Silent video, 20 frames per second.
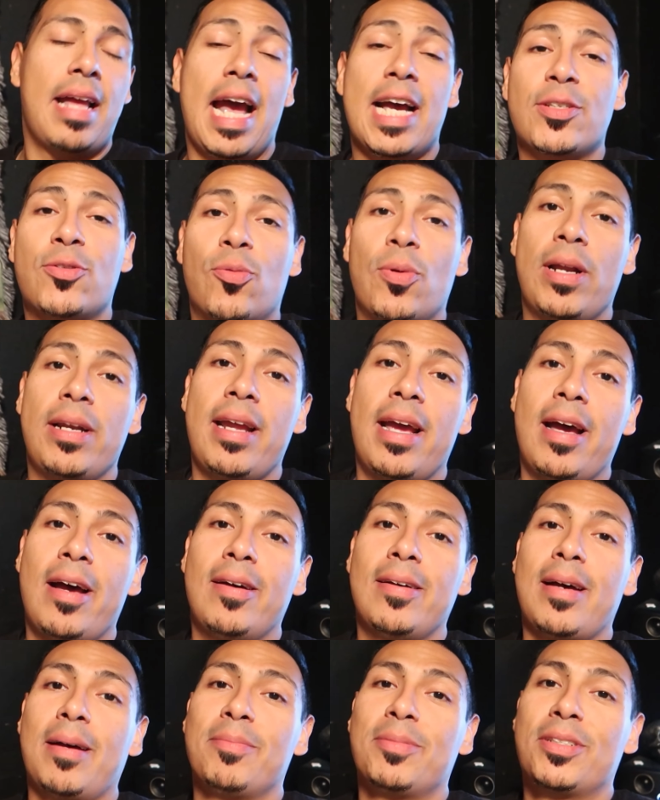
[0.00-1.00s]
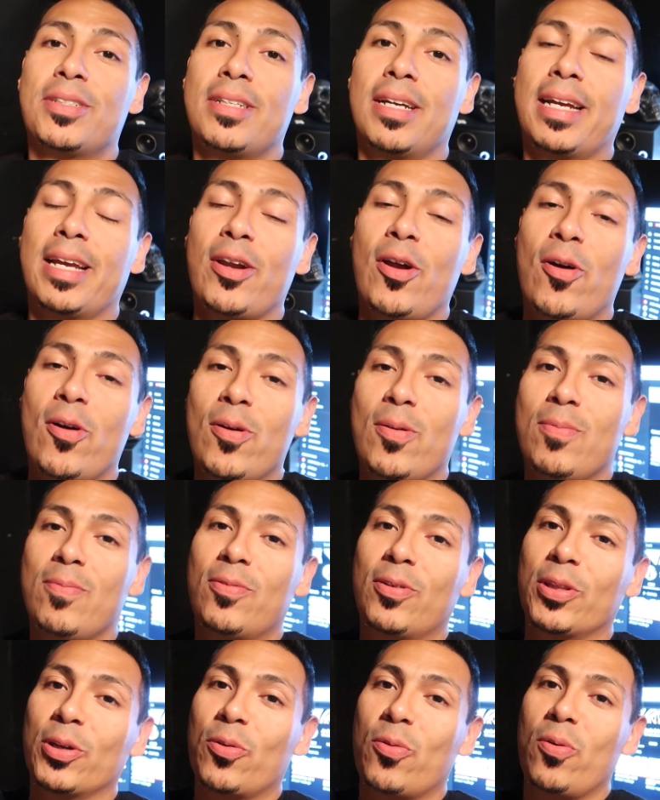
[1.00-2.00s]
As for right now, I'm stuck at home
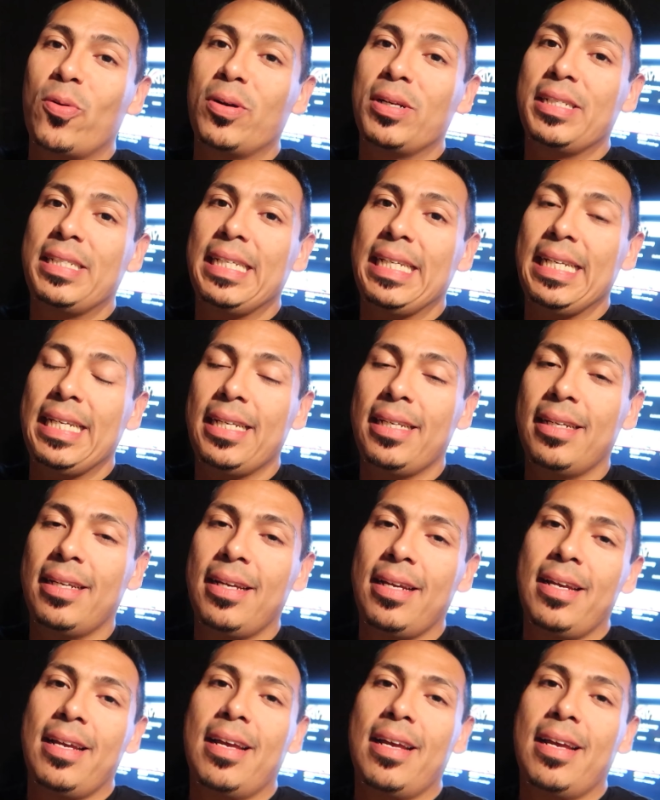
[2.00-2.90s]
for the quarantine.